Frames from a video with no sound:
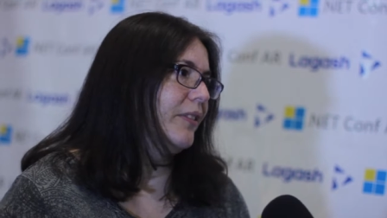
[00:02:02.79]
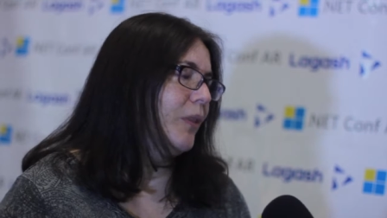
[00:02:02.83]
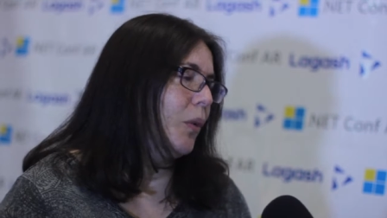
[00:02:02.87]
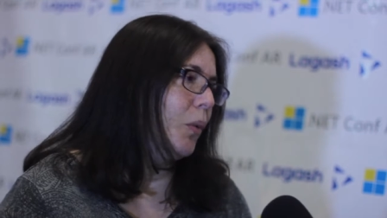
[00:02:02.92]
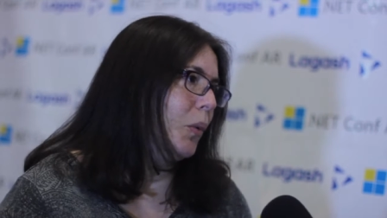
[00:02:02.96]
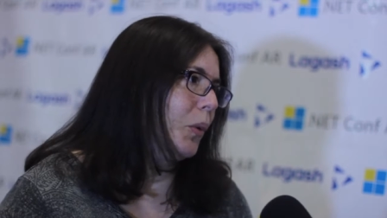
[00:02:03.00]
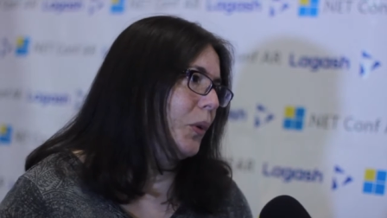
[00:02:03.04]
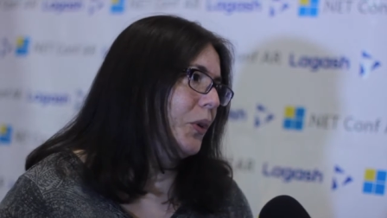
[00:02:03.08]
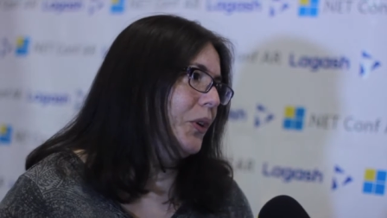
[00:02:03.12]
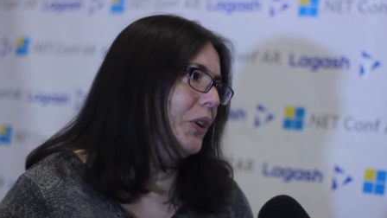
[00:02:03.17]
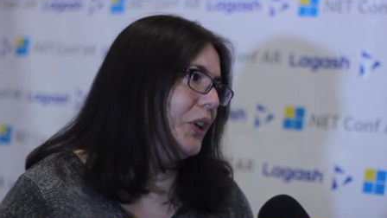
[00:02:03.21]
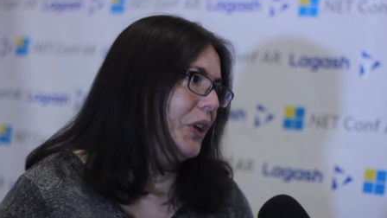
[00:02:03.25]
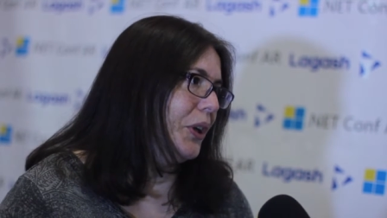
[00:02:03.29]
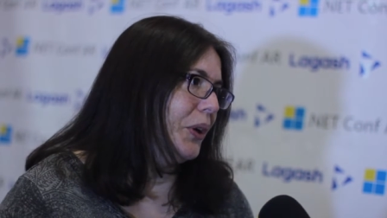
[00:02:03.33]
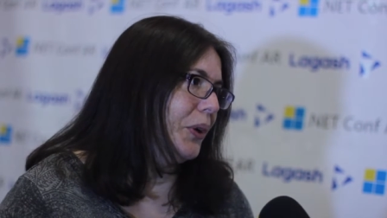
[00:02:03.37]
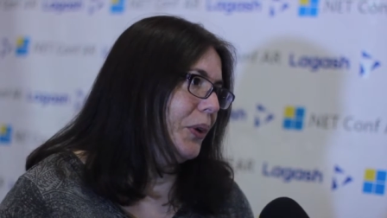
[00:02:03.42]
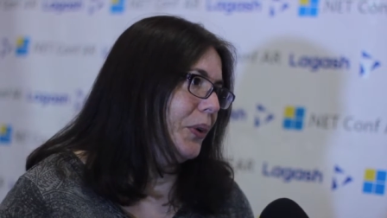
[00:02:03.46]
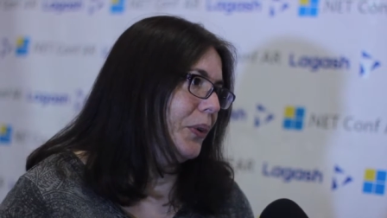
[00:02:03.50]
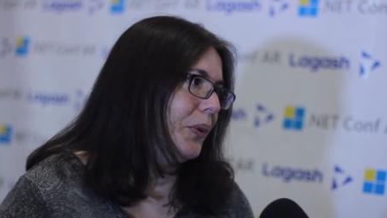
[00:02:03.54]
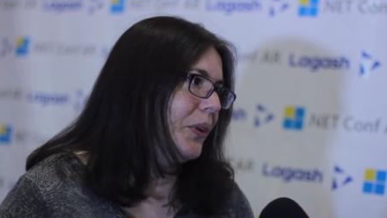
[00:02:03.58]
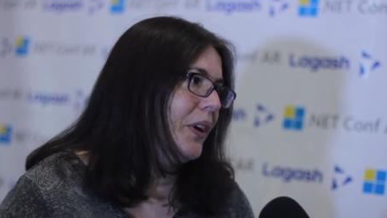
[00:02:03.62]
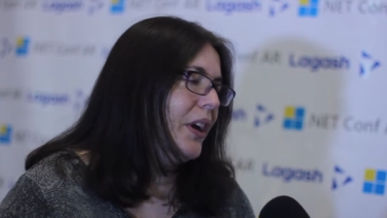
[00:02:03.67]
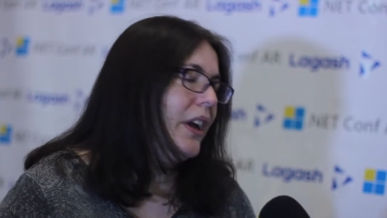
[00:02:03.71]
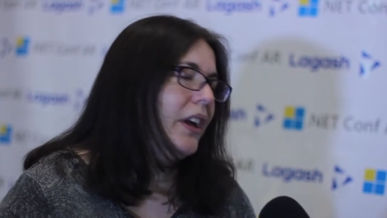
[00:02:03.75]
for
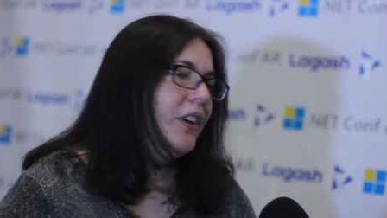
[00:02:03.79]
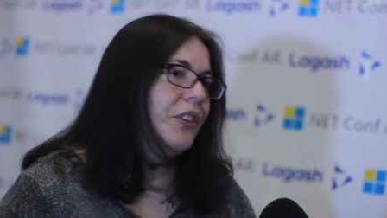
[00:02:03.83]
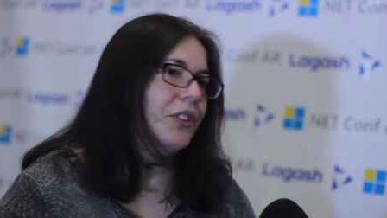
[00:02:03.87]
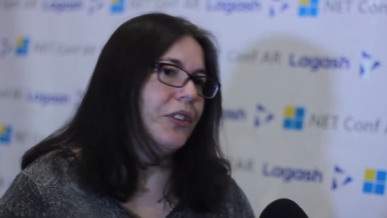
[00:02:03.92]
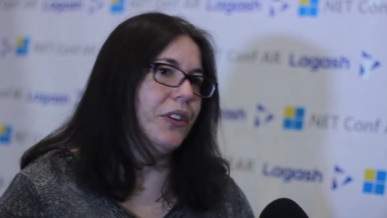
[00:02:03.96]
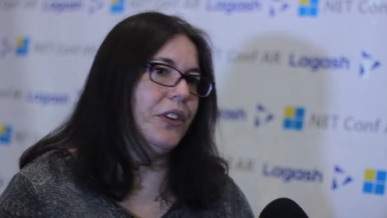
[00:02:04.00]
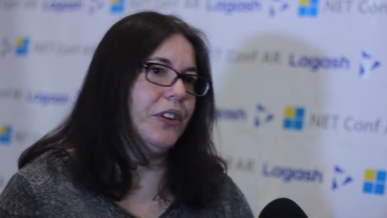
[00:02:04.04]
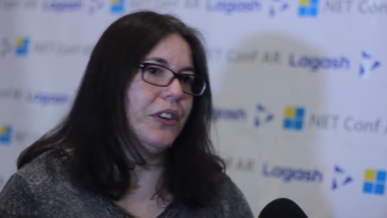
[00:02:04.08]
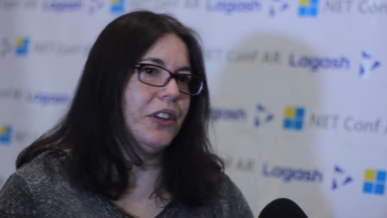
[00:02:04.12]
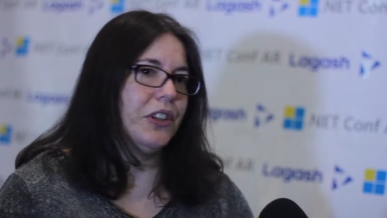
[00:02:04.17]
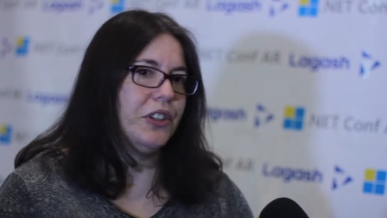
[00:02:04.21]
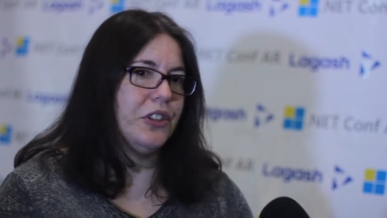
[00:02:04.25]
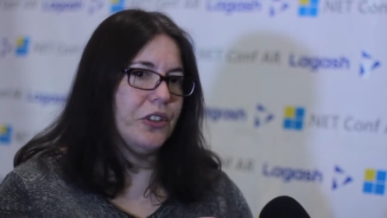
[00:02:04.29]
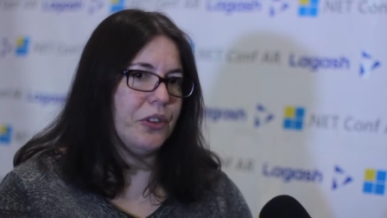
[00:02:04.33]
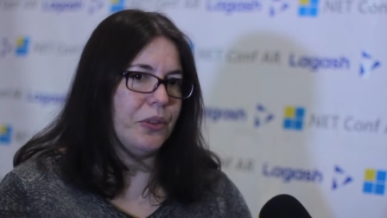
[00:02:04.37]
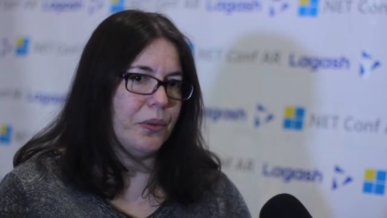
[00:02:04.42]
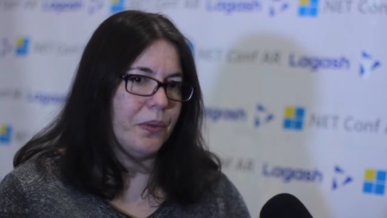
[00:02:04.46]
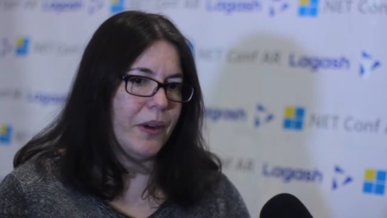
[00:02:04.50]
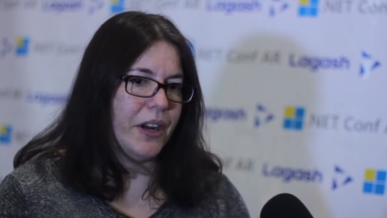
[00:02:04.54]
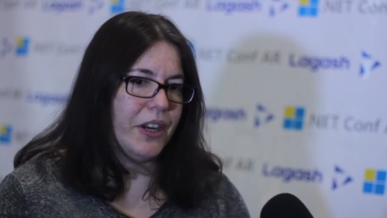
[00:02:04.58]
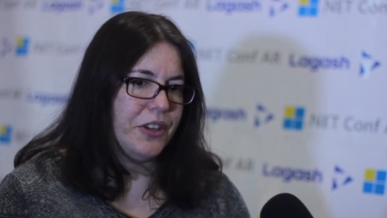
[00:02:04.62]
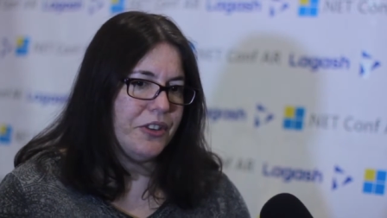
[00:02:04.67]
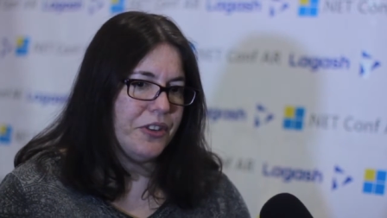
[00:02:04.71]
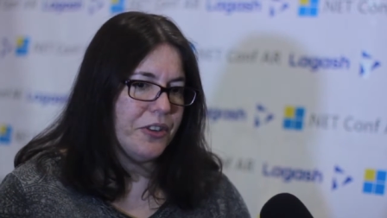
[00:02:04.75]
you, so you can just
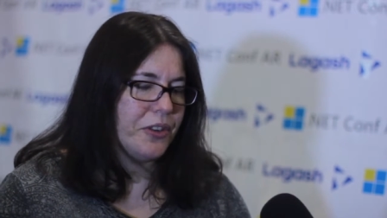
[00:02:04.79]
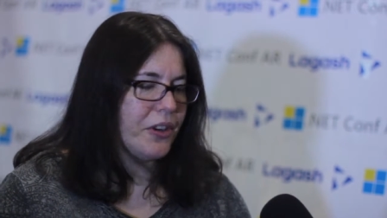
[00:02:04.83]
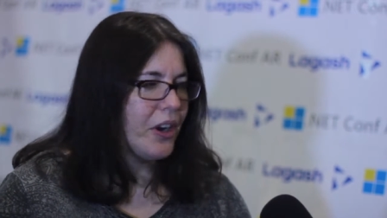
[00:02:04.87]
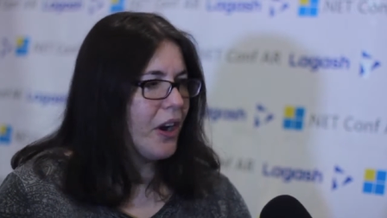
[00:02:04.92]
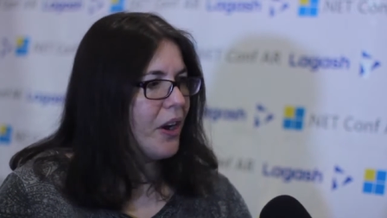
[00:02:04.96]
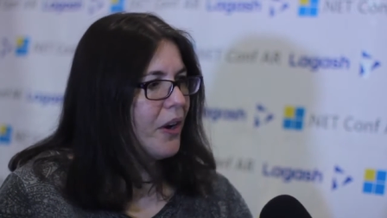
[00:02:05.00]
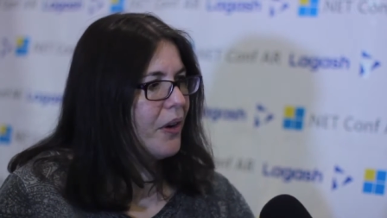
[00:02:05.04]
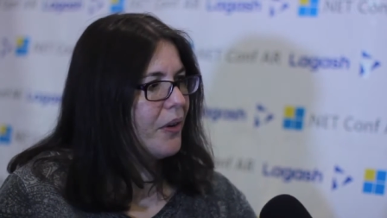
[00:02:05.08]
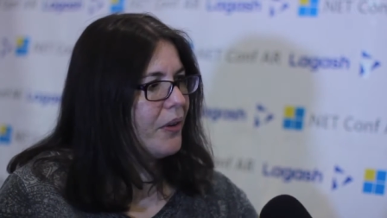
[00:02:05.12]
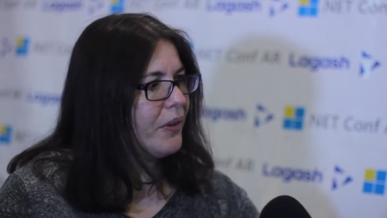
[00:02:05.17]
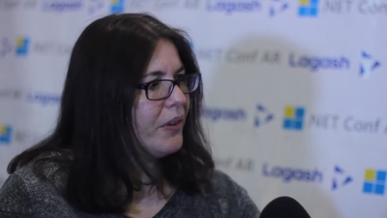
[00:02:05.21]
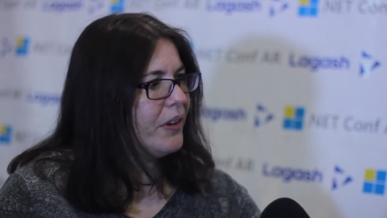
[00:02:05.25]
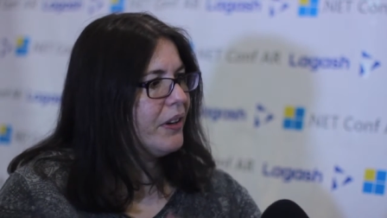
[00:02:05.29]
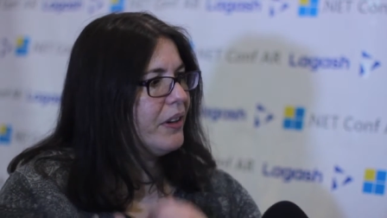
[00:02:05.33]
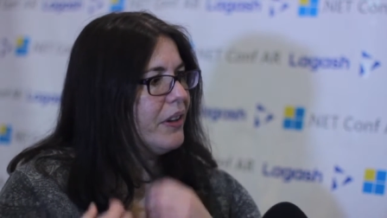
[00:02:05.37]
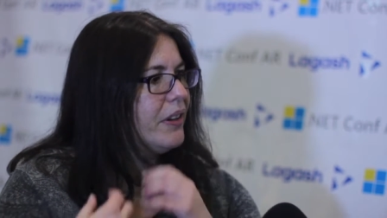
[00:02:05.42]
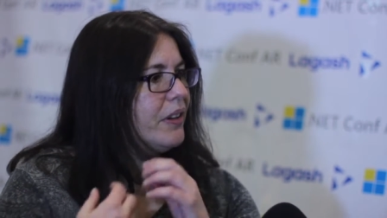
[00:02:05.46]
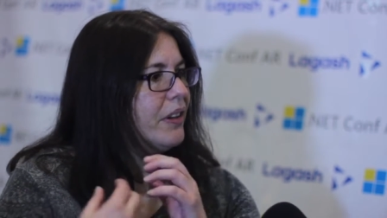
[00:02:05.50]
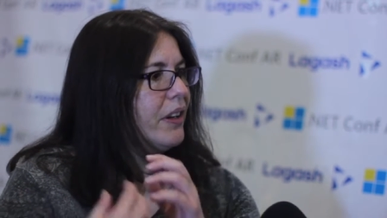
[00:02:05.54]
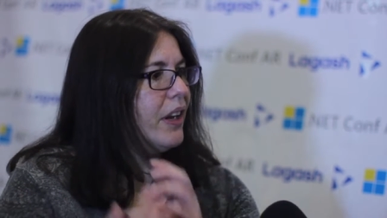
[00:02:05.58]
write your code